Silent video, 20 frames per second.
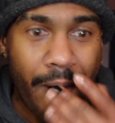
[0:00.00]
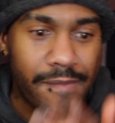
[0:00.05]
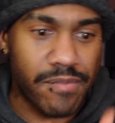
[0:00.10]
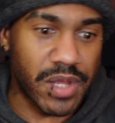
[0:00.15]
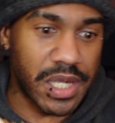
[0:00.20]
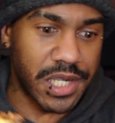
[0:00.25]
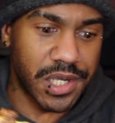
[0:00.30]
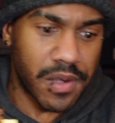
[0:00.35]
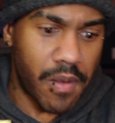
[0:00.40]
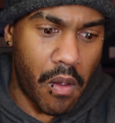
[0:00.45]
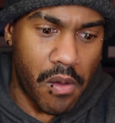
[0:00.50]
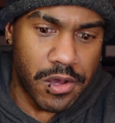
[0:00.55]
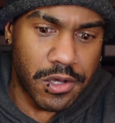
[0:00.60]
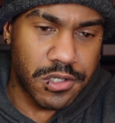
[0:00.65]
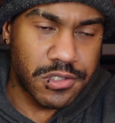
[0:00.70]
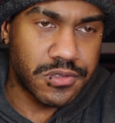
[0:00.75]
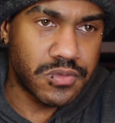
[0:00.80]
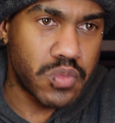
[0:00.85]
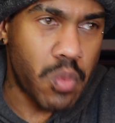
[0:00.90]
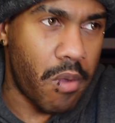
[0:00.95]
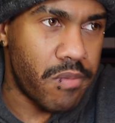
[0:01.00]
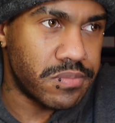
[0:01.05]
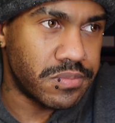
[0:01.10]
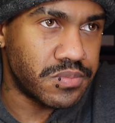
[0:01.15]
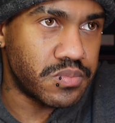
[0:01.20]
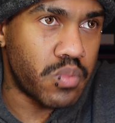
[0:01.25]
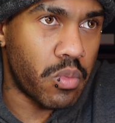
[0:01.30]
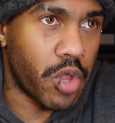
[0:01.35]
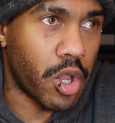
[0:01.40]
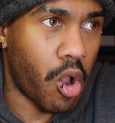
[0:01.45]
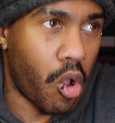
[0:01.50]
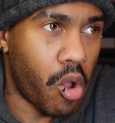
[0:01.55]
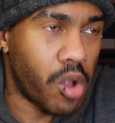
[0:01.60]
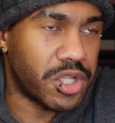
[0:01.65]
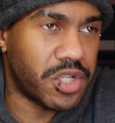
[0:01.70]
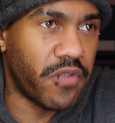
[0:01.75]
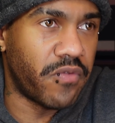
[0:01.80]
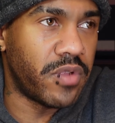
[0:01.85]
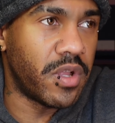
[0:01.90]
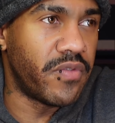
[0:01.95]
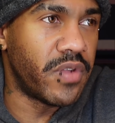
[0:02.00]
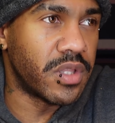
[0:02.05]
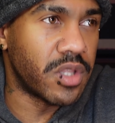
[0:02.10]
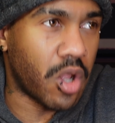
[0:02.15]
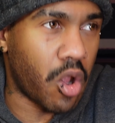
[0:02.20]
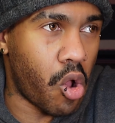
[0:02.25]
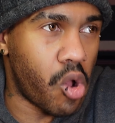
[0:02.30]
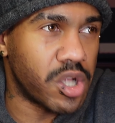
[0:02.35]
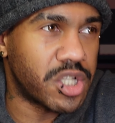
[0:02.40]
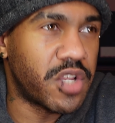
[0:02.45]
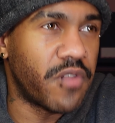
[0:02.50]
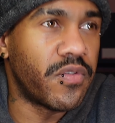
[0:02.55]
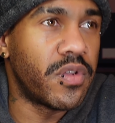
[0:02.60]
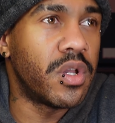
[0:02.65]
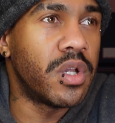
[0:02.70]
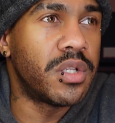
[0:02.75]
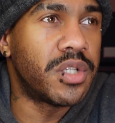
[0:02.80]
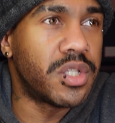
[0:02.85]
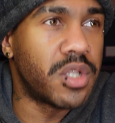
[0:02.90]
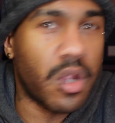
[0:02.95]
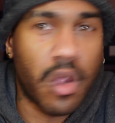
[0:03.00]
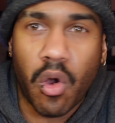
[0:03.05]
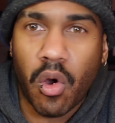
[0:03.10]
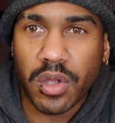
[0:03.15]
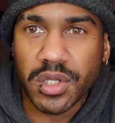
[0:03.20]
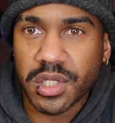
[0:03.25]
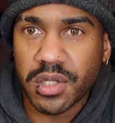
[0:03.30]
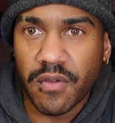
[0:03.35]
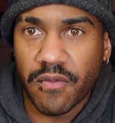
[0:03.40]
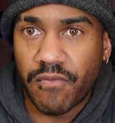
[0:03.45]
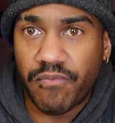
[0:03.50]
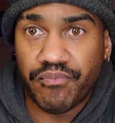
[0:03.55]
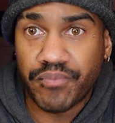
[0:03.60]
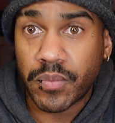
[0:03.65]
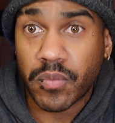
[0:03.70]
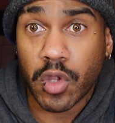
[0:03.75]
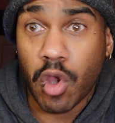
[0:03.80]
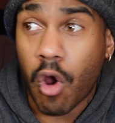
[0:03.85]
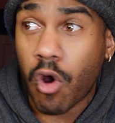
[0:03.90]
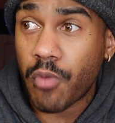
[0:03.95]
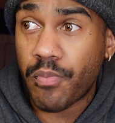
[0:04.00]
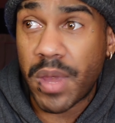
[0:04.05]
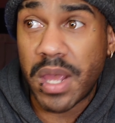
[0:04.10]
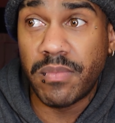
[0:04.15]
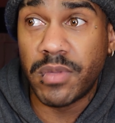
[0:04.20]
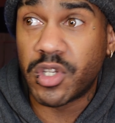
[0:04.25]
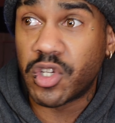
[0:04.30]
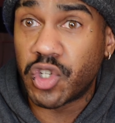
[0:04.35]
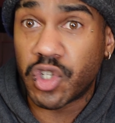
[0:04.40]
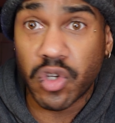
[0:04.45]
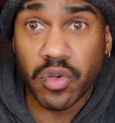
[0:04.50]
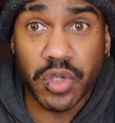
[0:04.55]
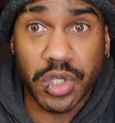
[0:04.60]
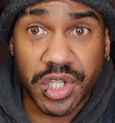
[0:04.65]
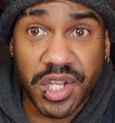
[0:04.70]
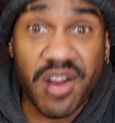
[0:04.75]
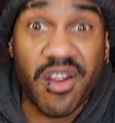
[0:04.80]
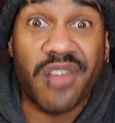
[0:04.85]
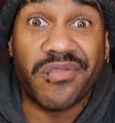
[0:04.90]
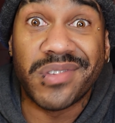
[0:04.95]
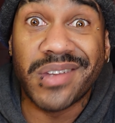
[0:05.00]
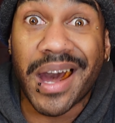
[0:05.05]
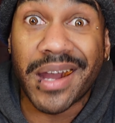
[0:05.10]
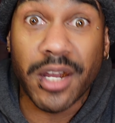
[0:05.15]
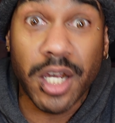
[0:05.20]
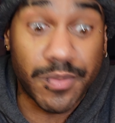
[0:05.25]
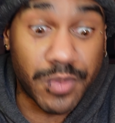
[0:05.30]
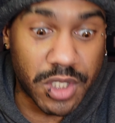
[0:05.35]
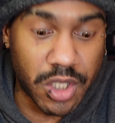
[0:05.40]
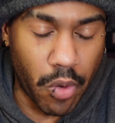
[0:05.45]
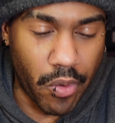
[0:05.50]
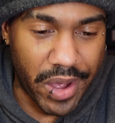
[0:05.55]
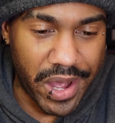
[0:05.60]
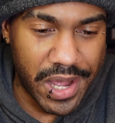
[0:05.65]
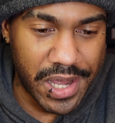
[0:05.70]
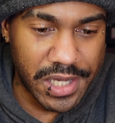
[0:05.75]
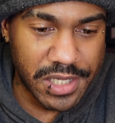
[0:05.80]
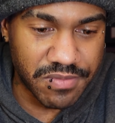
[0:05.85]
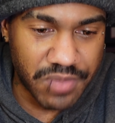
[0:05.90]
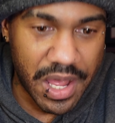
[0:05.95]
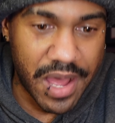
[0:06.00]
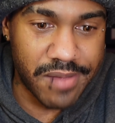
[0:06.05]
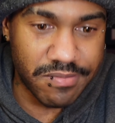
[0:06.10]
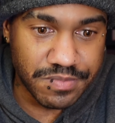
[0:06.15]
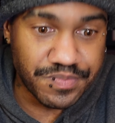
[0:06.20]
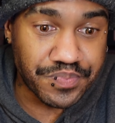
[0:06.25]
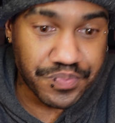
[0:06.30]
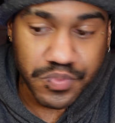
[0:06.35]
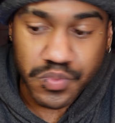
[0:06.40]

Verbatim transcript: Like the cost of living, the cost of goods, the cost of car payments, insurance, etc., have gone up so high that